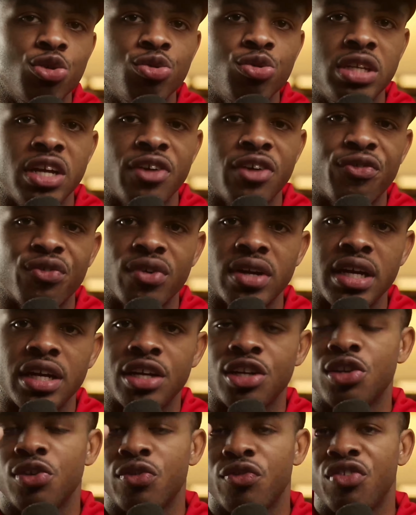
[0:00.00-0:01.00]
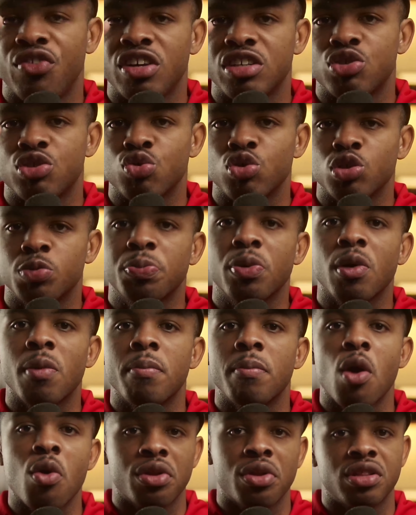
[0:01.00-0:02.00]
different individuals
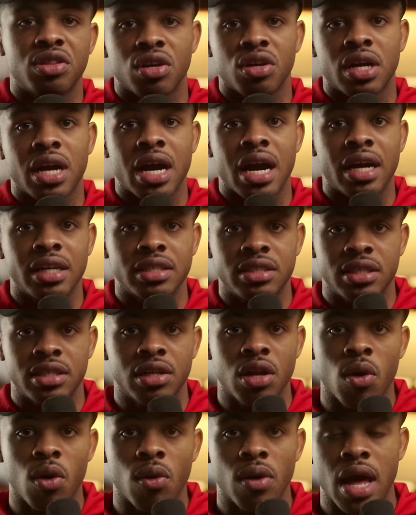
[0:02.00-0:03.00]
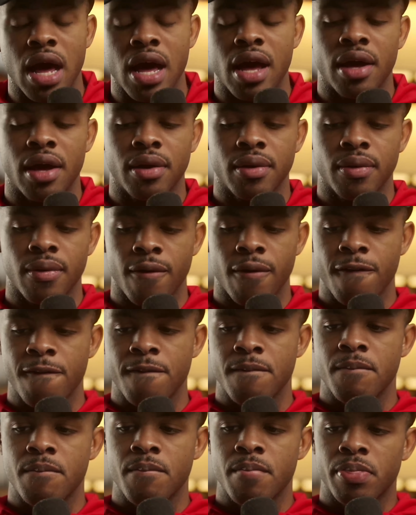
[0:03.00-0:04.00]
promoting their content online.
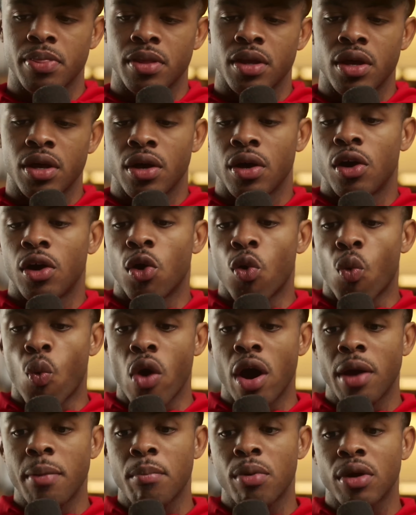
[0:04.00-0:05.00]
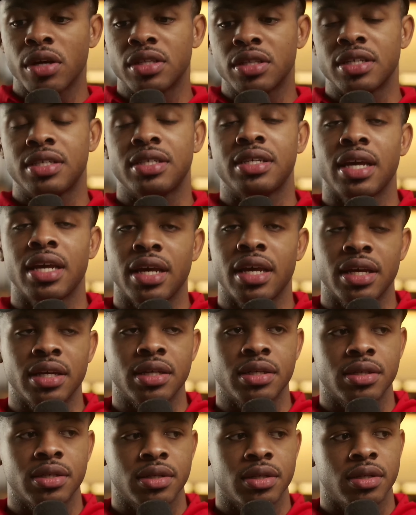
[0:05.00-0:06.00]
One brother
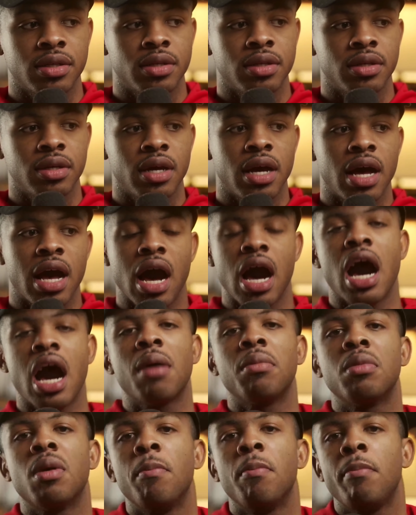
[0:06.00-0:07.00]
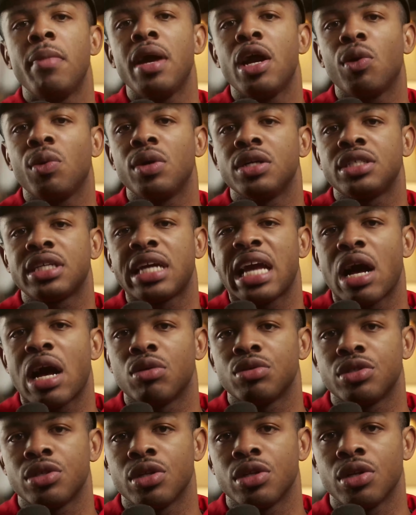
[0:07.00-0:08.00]
says, I'm a marriage
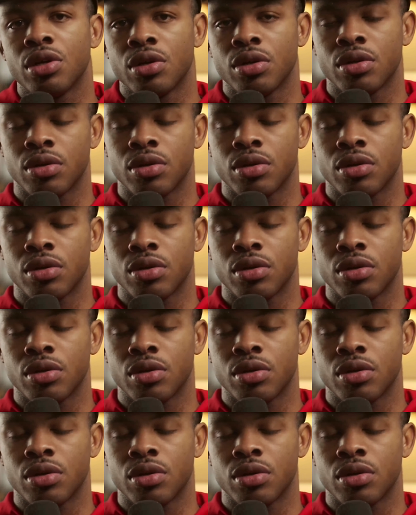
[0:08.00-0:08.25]
counselor.